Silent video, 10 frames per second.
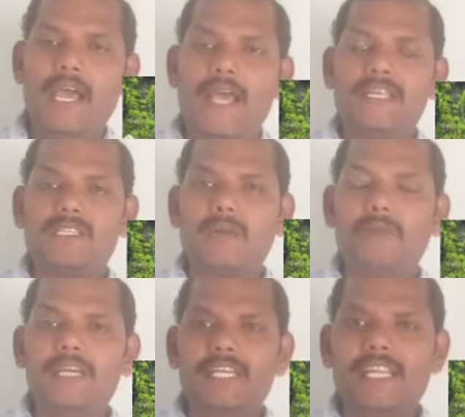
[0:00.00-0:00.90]
and
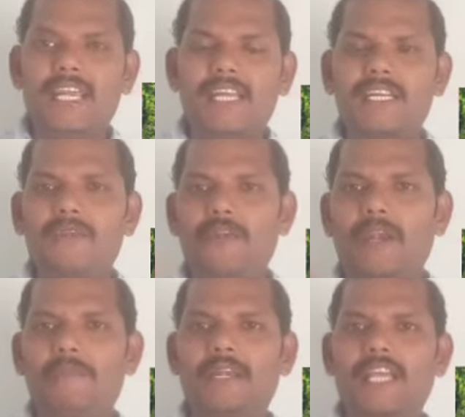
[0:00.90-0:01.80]
somebody taken
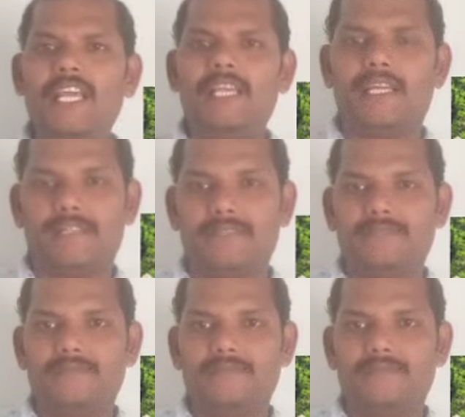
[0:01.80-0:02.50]
different material